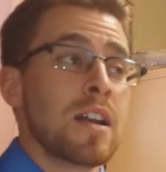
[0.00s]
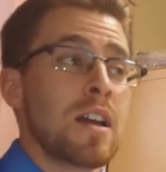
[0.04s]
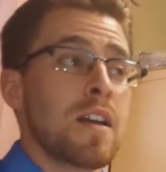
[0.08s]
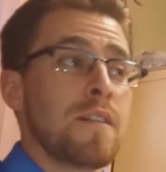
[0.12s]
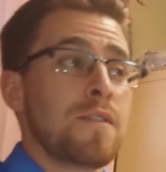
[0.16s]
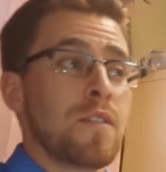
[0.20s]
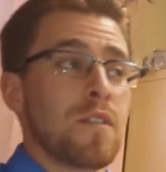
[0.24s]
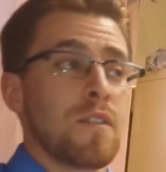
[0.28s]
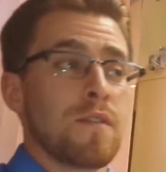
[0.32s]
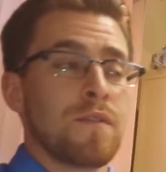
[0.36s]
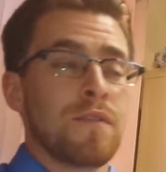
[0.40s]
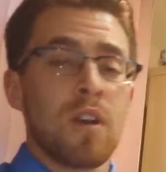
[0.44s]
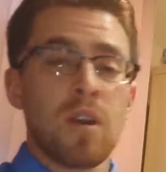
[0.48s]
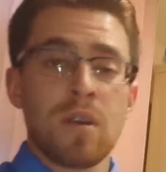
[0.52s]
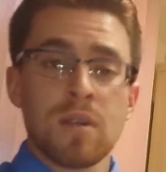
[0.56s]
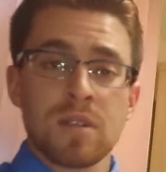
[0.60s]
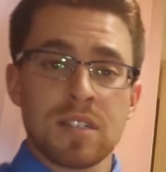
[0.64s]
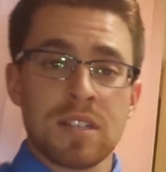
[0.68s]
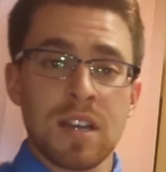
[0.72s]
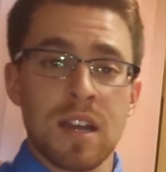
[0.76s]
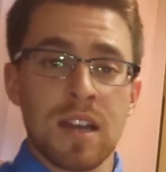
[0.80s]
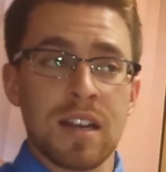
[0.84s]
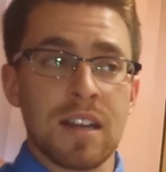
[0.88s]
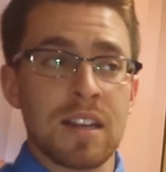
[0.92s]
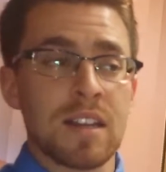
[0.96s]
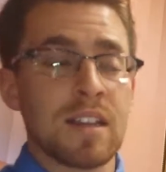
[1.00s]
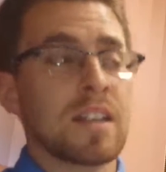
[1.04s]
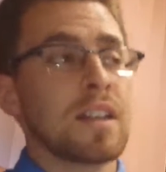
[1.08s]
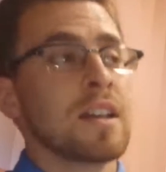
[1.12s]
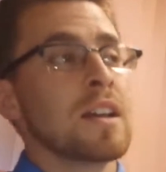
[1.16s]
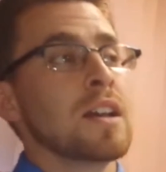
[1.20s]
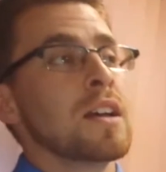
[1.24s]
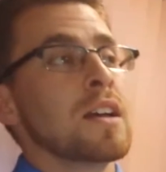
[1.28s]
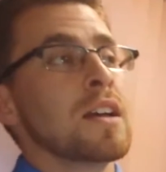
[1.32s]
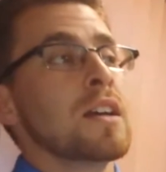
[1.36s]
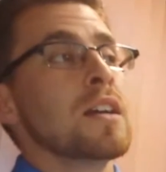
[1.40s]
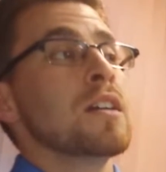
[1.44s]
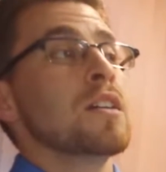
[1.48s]
If you're farsighted,
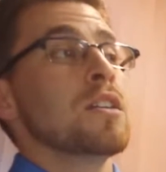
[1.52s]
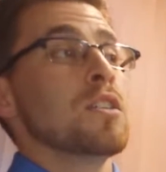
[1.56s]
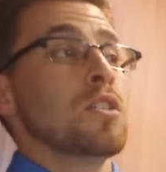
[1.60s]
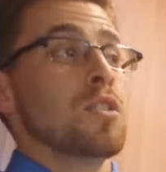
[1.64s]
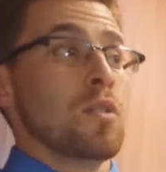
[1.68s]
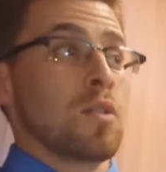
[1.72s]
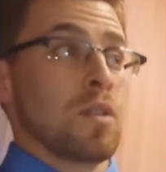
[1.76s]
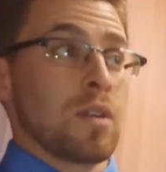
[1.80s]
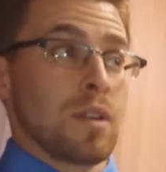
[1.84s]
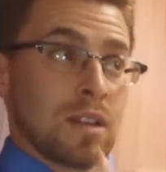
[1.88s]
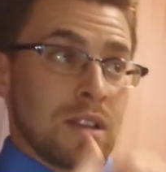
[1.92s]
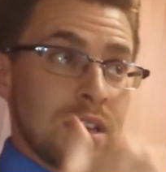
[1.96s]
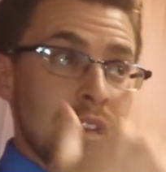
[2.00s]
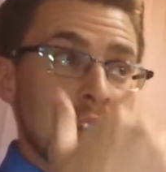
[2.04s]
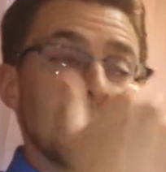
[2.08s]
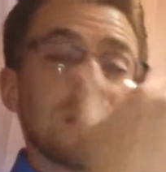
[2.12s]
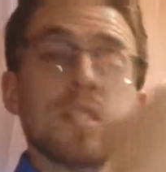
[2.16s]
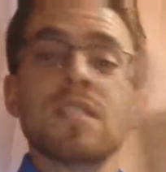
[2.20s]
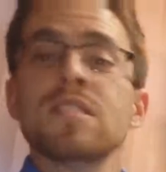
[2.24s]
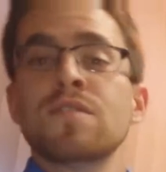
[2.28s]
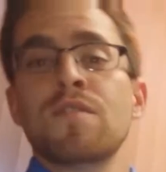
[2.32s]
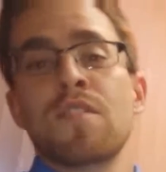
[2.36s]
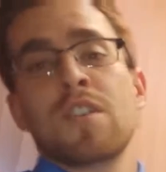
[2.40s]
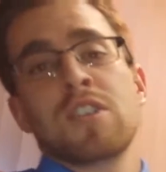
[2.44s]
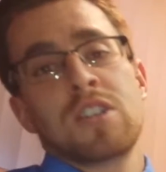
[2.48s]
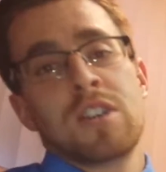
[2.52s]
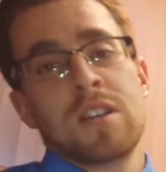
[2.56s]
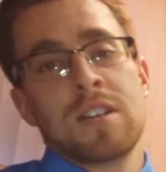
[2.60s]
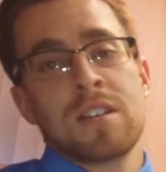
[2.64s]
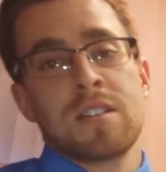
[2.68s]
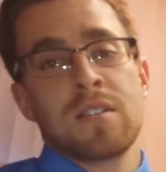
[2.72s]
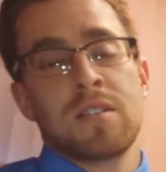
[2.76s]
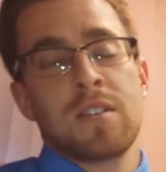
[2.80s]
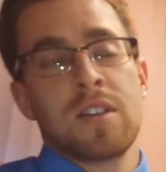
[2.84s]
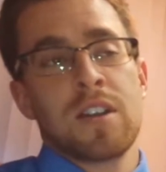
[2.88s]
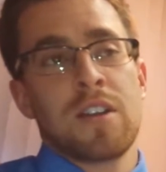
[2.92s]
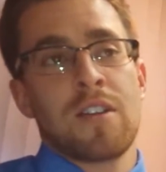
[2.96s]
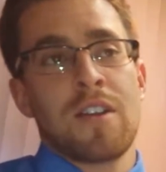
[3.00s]
your distance vision is
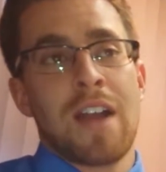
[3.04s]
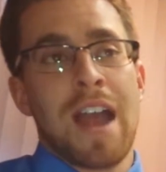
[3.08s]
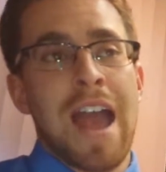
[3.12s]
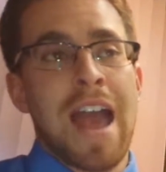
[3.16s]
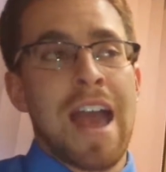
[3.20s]
clear,